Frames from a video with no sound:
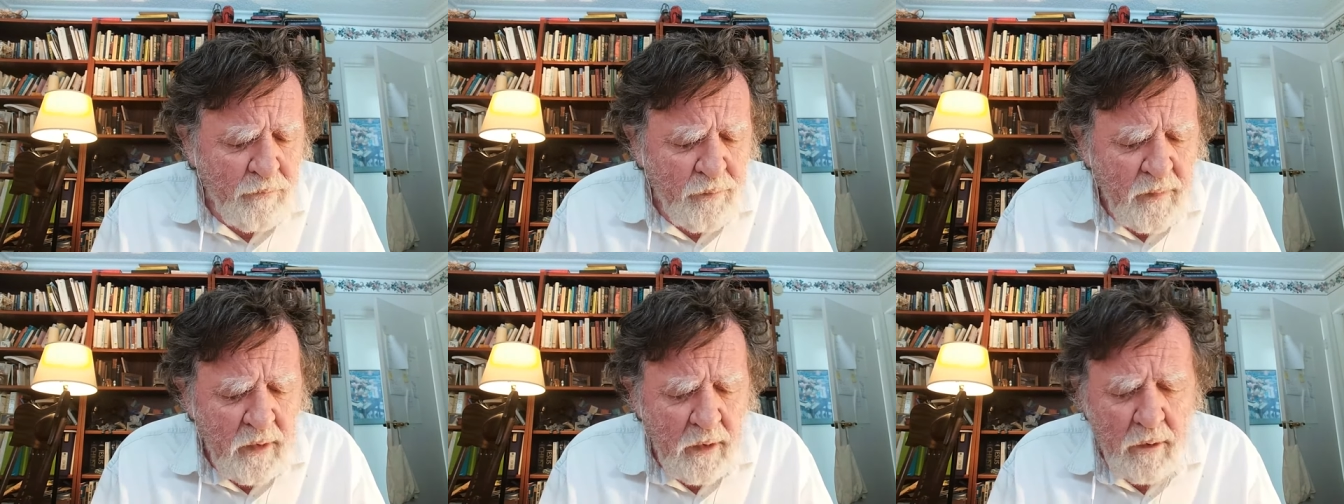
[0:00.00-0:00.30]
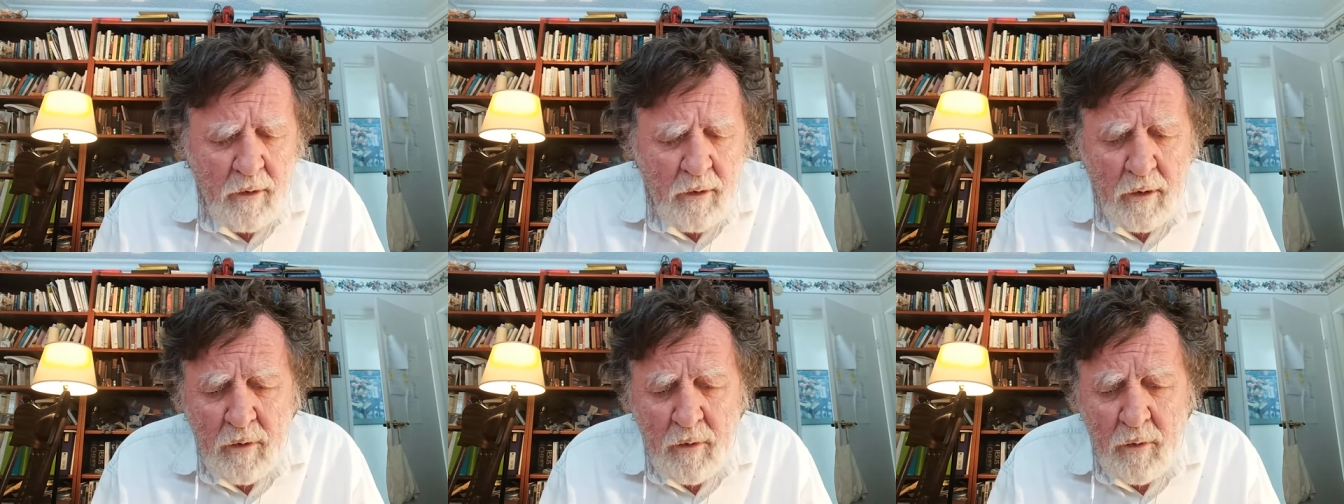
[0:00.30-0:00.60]
in
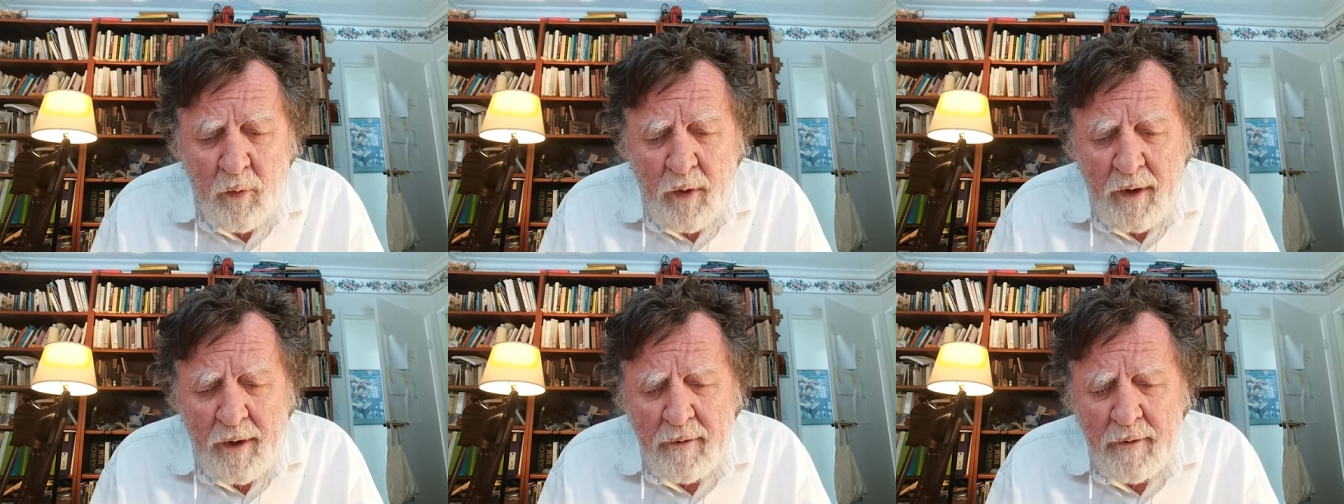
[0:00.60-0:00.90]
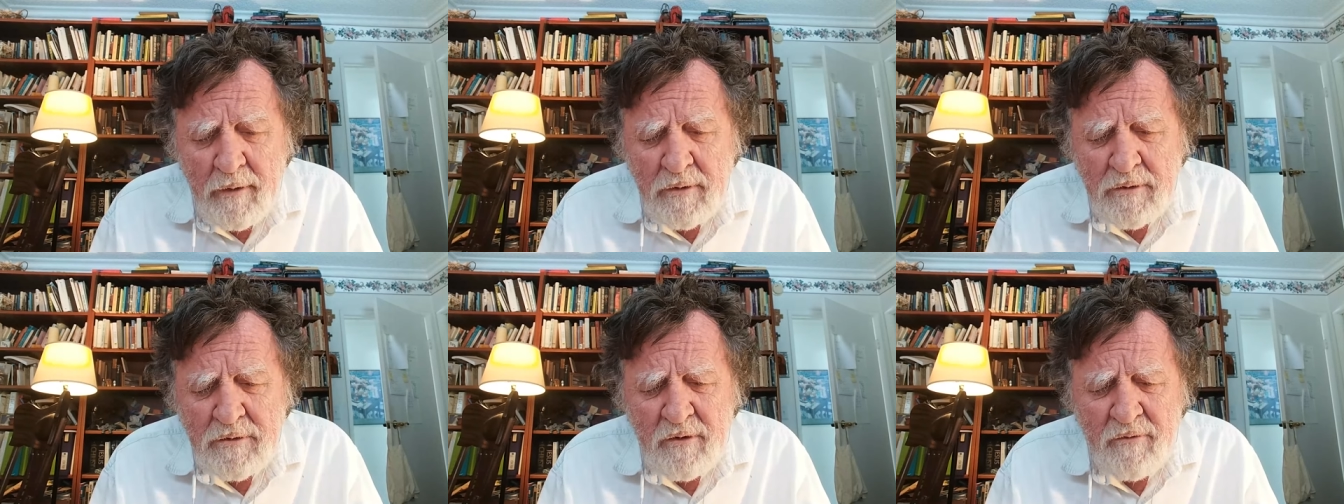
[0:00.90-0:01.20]
our
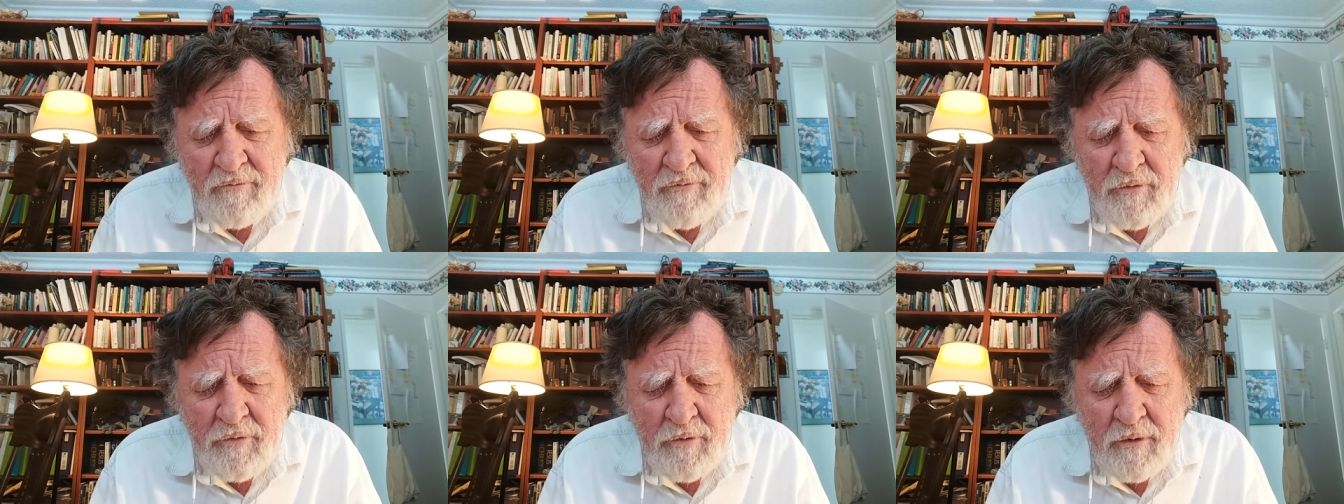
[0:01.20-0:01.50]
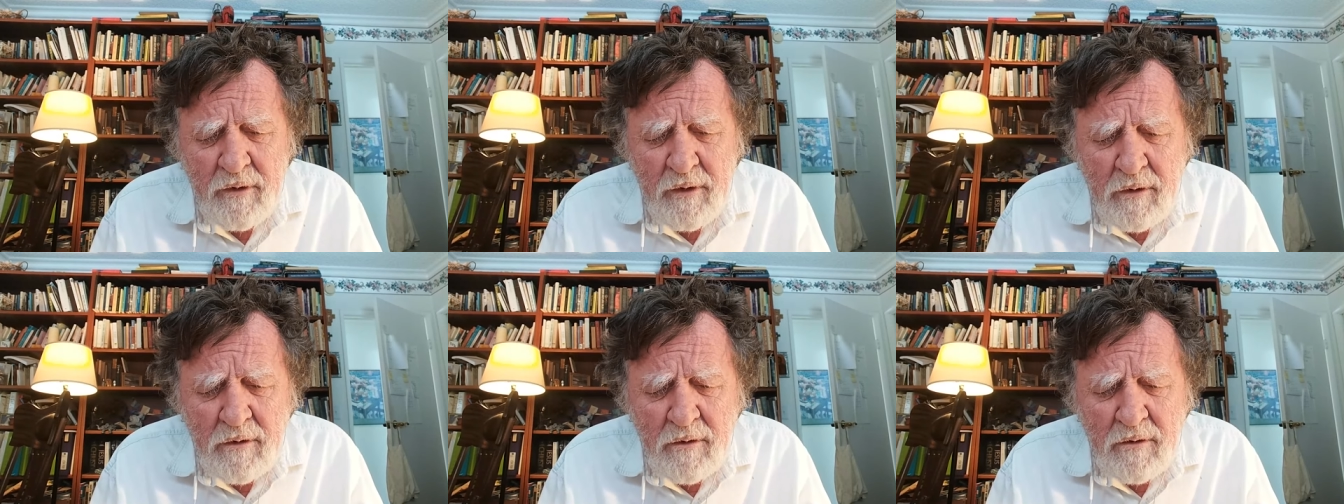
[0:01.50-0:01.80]
awareness of your
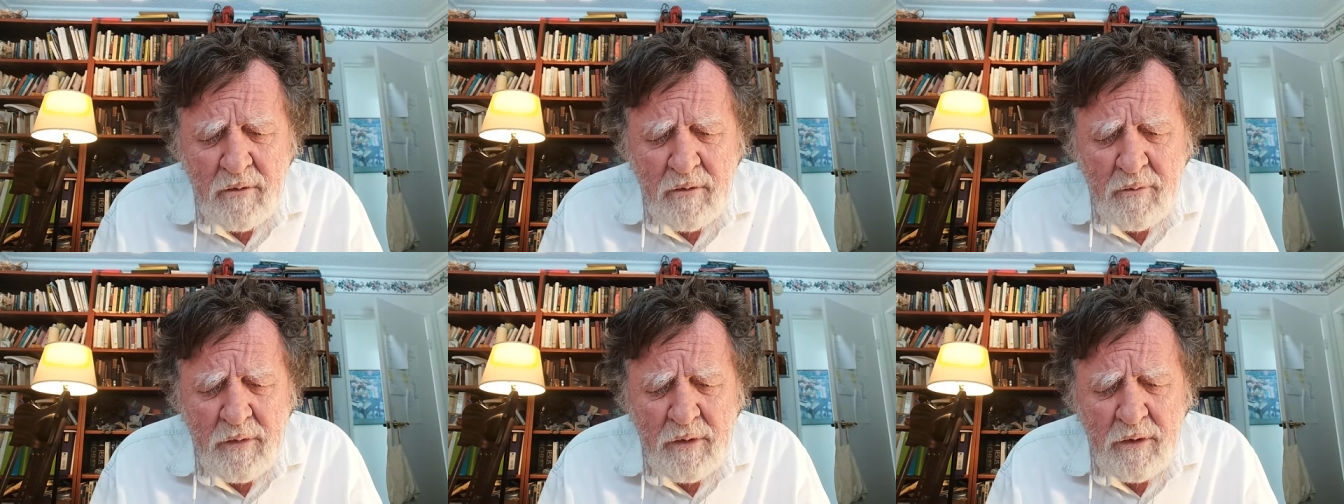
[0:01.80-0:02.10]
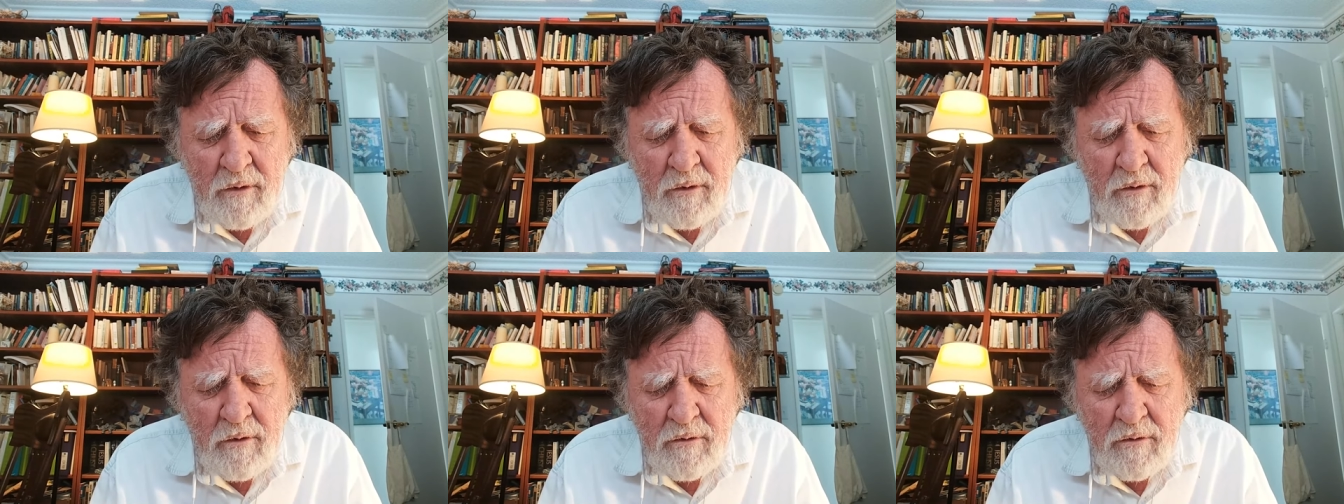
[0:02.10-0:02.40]

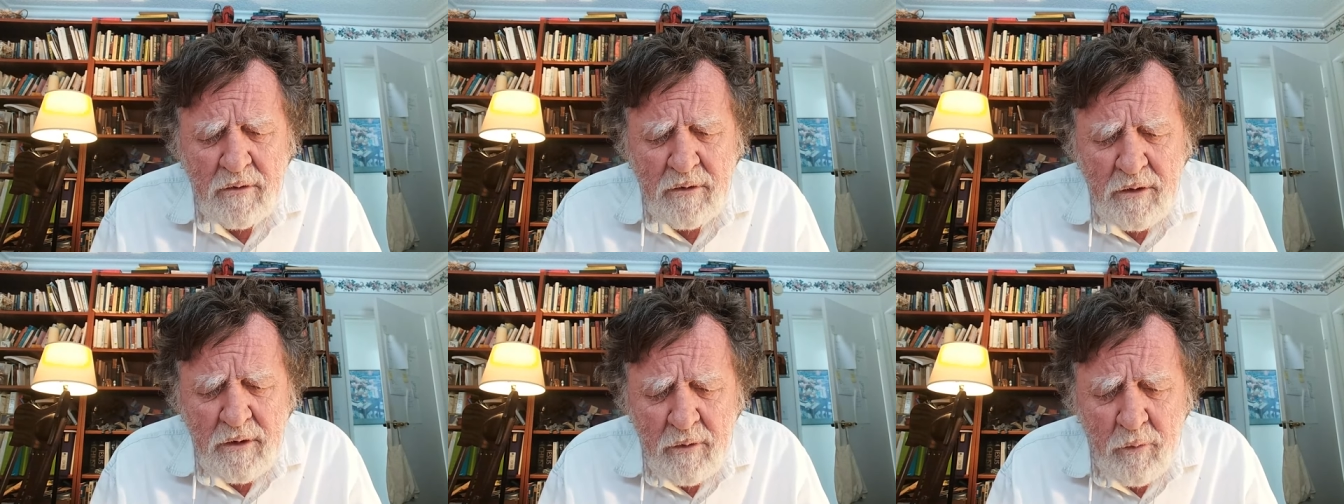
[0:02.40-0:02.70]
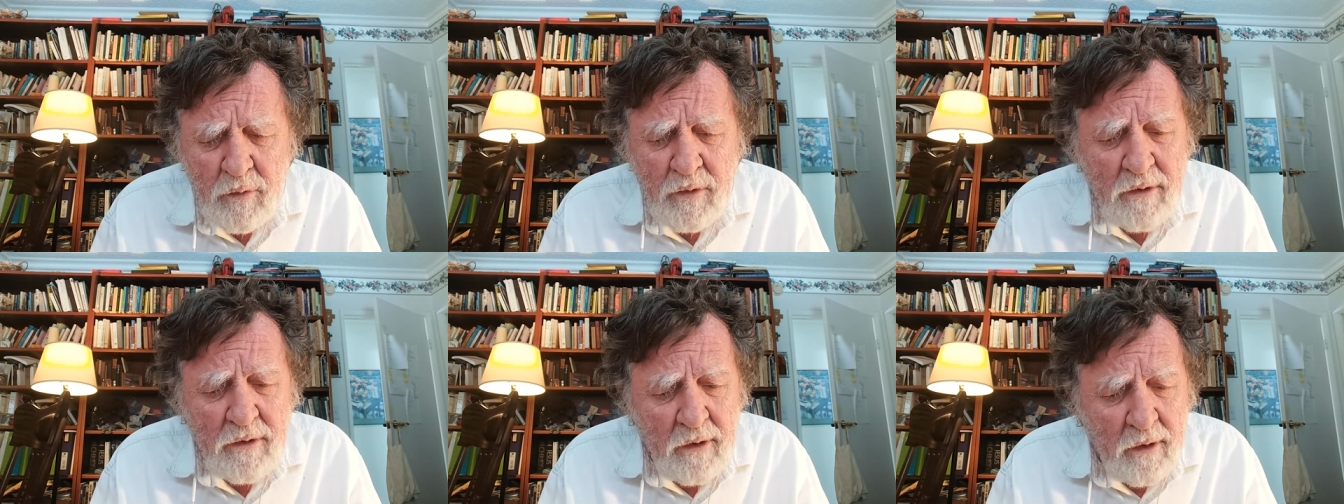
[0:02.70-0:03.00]
intimacy
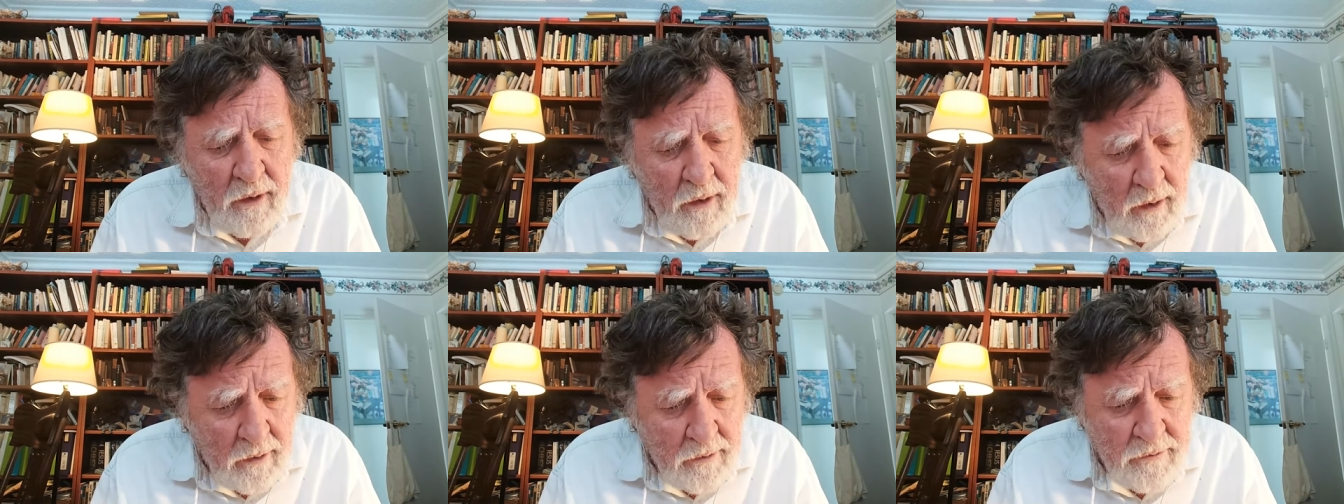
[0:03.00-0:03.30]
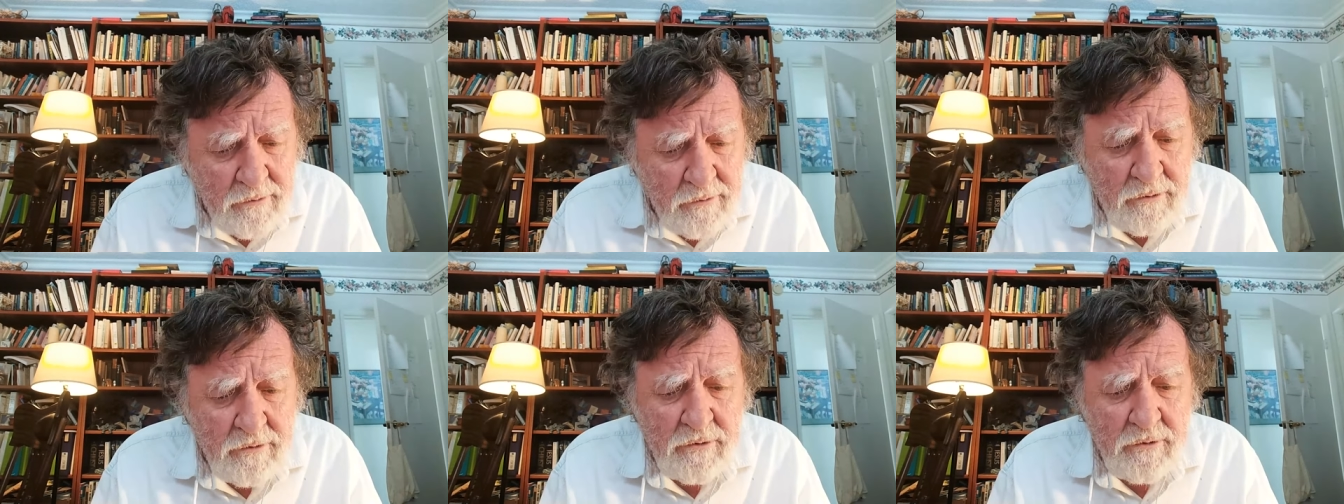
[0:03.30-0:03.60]
with
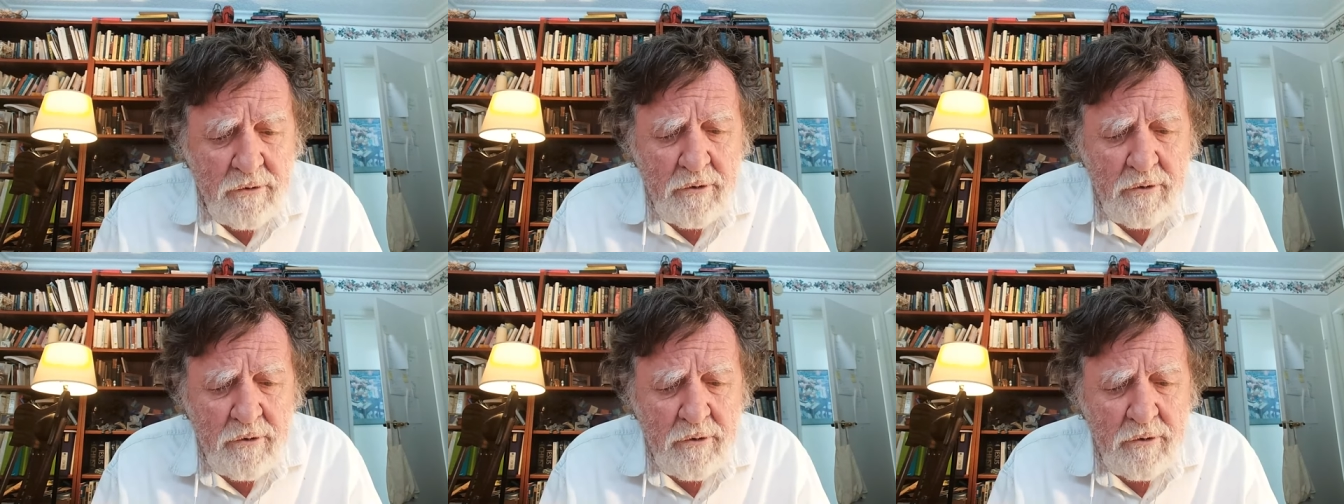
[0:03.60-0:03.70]
us,